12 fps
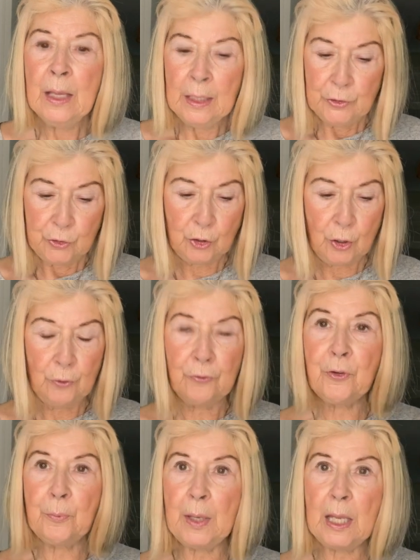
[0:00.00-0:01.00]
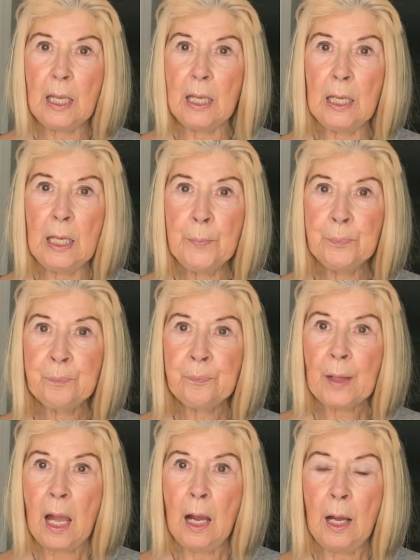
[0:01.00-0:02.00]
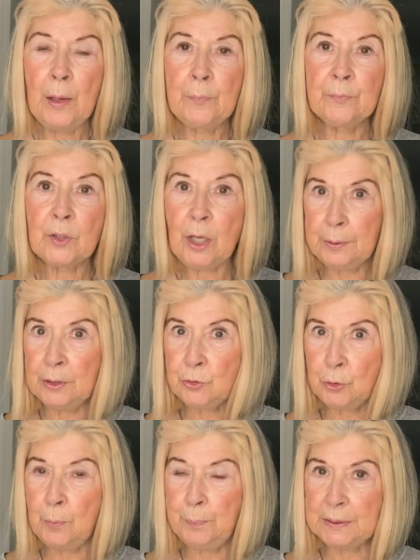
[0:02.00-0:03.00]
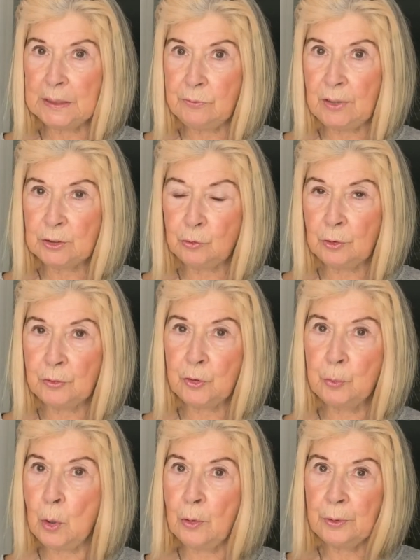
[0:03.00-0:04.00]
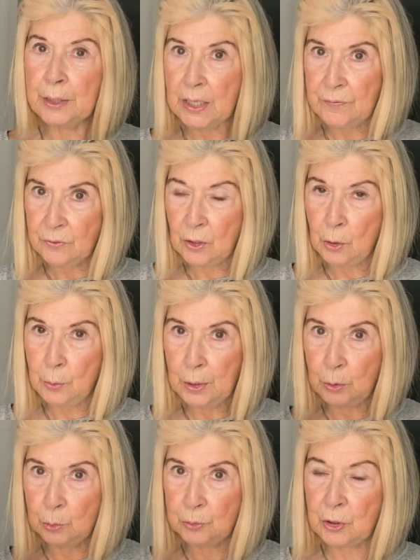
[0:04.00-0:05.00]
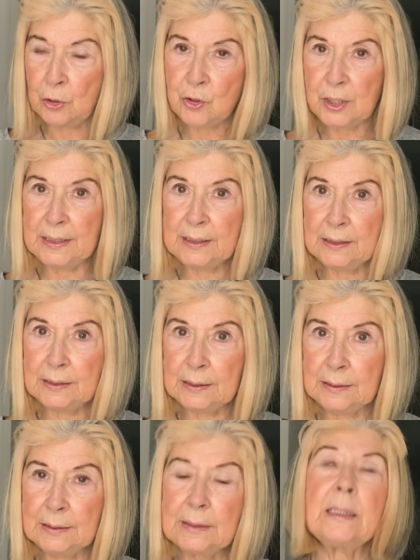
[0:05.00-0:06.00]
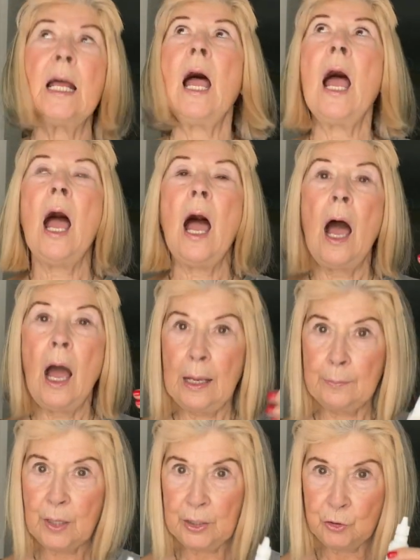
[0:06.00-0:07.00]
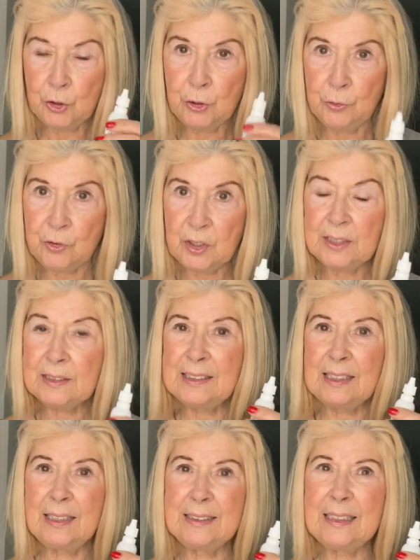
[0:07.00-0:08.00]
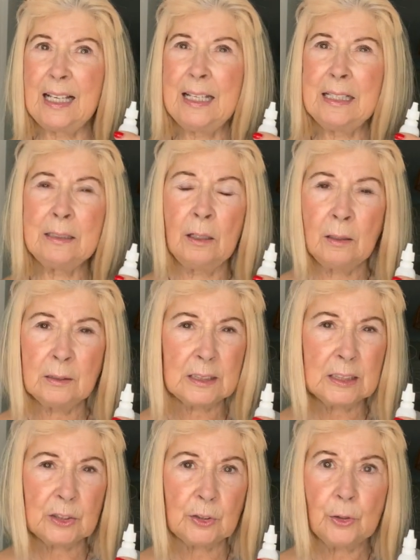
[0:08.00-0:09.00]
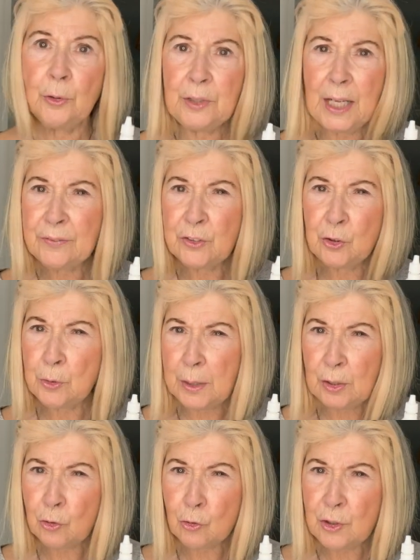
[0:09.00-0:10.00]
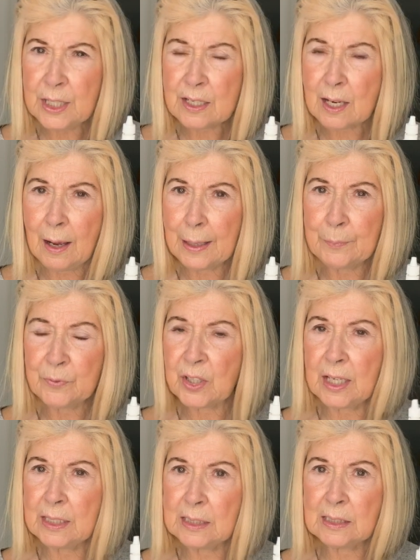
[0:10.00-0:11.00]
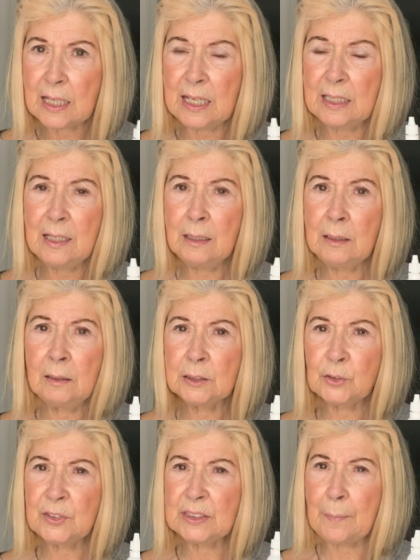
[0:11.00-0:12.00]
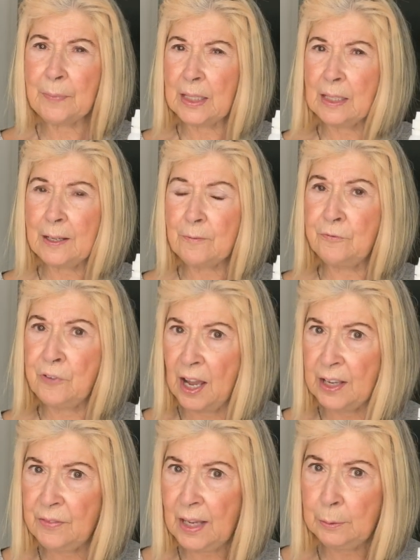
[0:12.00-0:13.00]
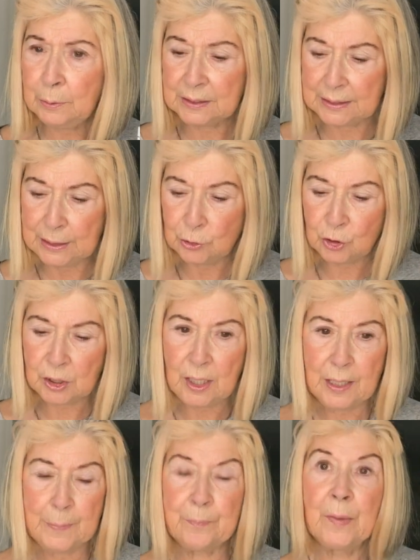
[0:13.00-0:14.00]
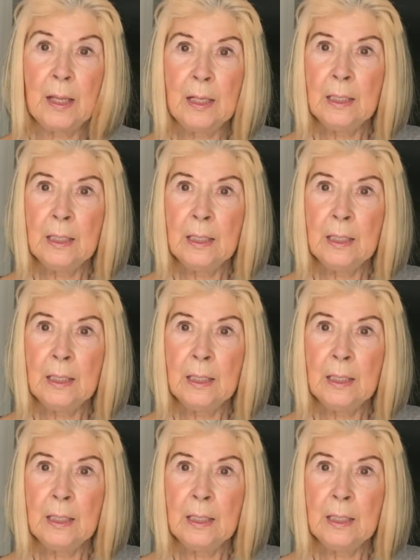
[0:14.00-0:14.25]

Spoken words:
So for me, going to a busy restaurant tomorrow, even though we're all socially distanced, I'm going to use this. It lasts, you only have to do it 3 times in a day, and it lasts for something like 5 hours each time.